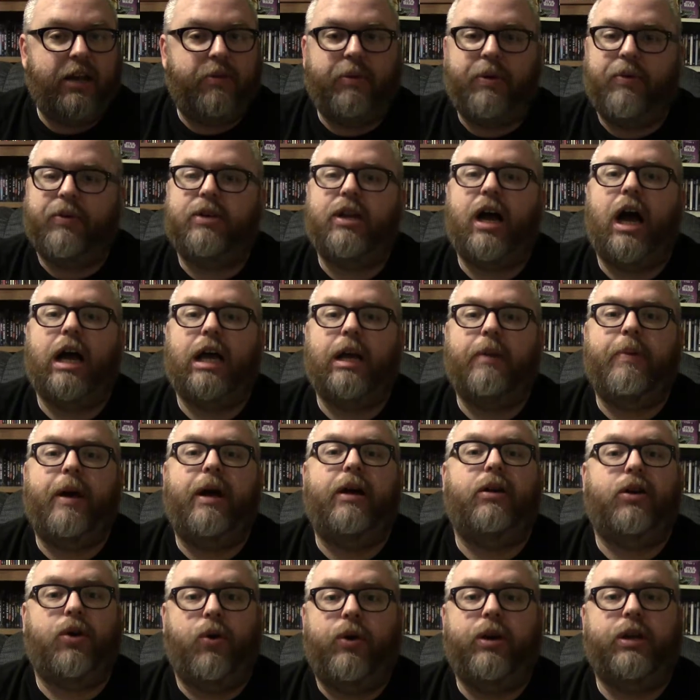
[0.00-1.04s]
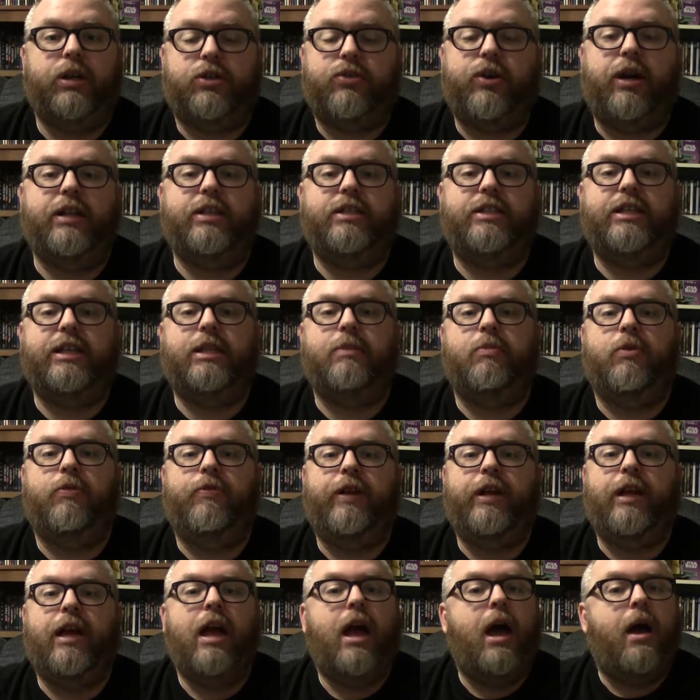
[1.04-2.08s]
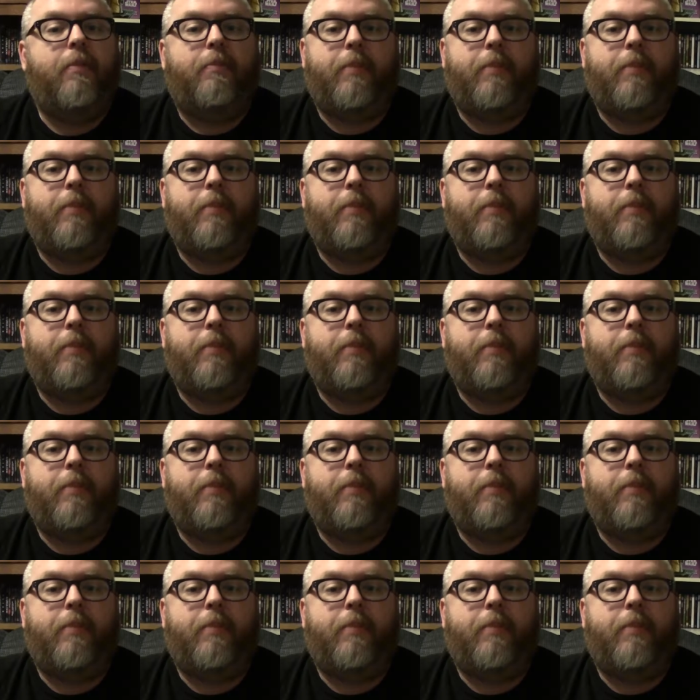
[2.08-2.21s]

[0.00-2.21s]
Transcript: and we were talking about going to try and see the movie.